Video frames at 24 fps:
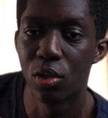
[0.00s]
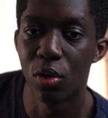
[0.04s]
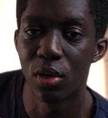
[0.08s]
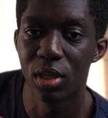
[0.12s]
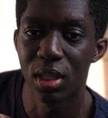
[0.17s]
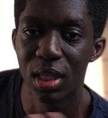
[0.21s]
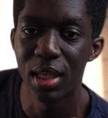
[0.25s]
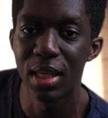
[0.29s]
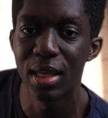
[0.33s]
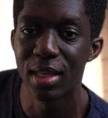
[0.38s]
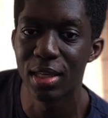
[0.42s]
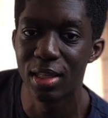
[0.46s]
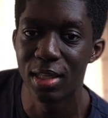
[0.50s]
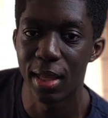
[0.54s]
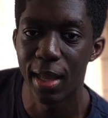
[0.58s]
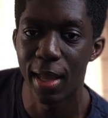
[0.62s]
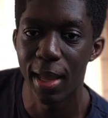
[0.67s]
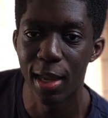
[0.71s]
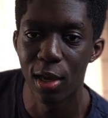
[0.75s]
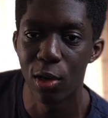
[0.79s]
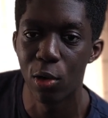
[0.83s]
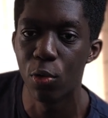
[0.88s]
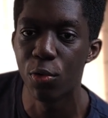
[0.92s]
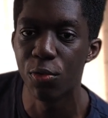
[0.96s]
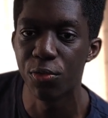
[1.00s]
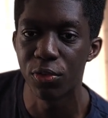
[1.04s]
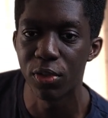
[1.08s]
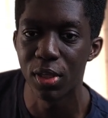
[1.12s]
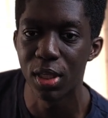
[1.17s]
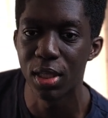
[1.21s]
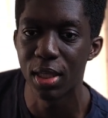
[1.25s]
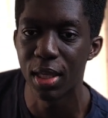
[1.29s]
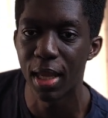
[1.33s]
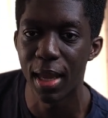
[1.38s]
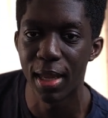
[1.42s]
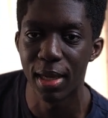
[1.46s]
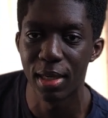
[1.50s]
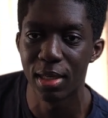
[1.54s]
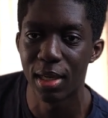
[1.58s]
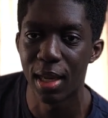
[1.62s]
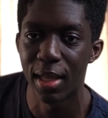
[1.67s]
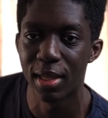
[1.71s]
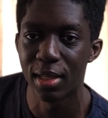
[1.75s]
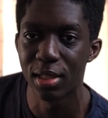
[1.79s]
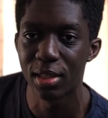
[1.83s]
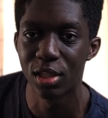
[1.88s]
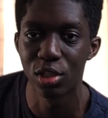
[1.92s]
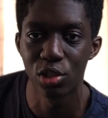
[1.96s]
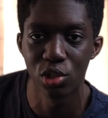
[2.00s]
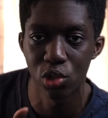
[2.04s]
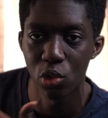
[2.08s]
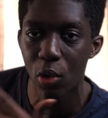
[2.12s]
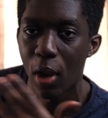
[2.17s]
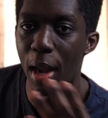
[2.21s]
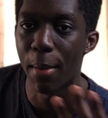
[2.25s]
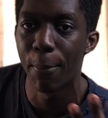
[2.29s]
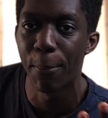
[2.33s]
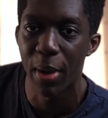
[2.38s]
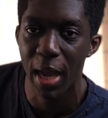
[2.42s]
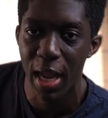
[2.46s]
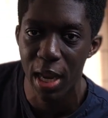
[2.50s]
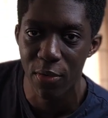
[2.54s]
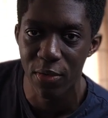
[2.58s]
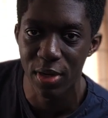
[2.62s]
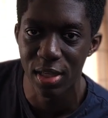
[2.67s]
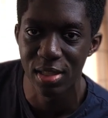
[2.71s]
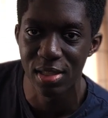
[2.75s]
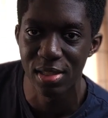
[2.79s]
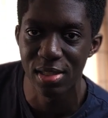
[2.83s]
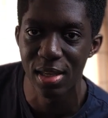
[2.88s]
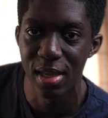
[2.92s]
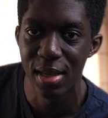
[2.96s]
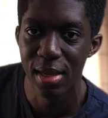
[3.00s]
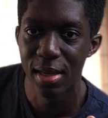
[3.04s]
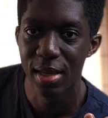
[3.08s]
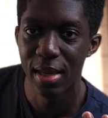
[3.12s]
Kid and Luffy and like the Straw Hat Pirates